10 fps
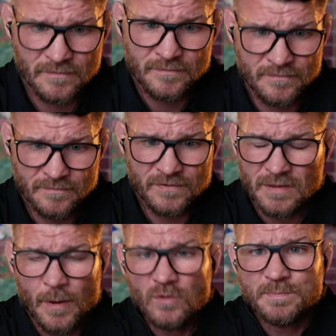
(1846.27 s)
for the
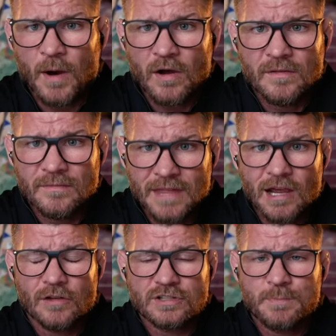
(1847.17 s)
most part, they
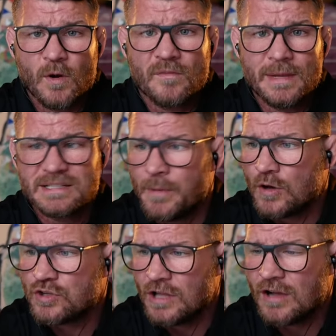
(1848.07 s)
are the sport of mixed
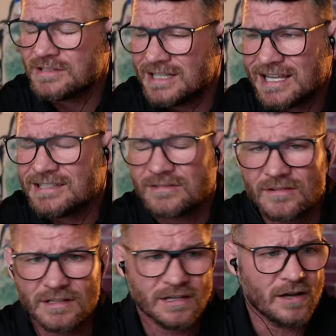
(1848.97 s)
martial arts. It is,
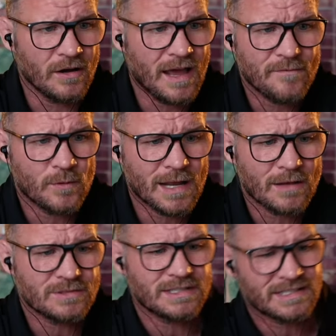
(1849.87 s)
you know, everyone
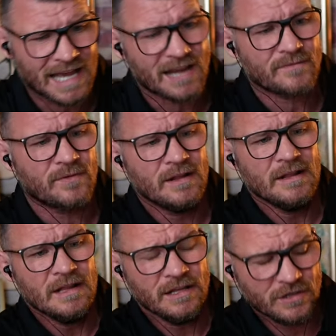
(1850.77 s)
else is kind of,
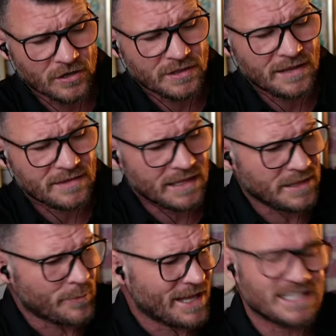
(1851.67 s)
you know, they, they, they
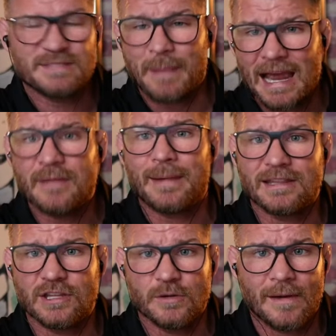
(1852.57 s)
were inspired by
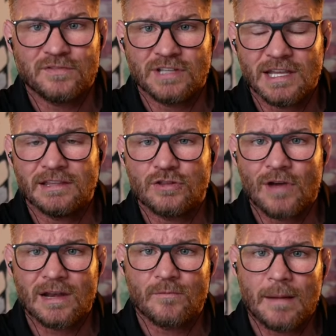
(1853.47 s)
the U F C, and they're
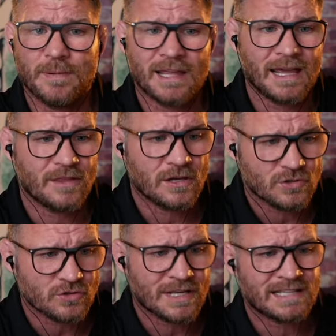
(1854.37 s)
trying to replicate their
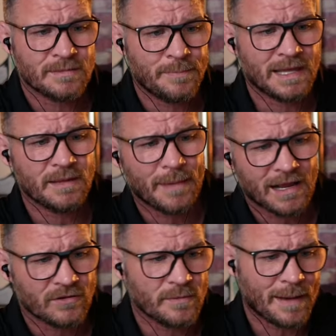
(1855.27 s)
success and piggyback
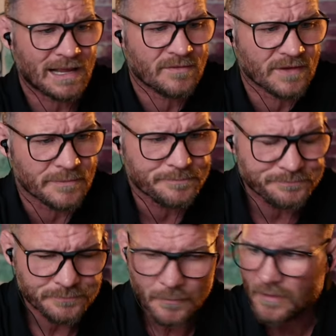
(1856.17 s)
on the back of it.
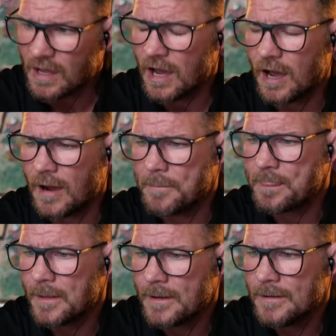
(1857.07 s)
Um,
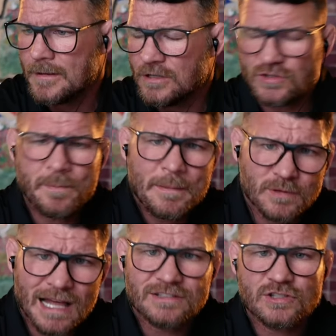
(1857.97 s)
So people
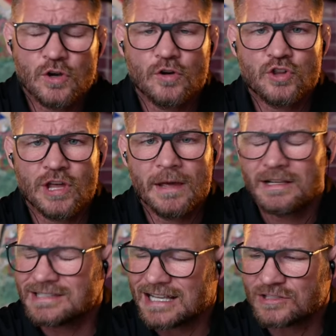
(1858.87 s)
like to talk shit
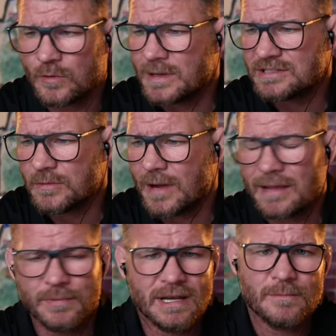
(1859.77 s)
because that's always the way, but it was a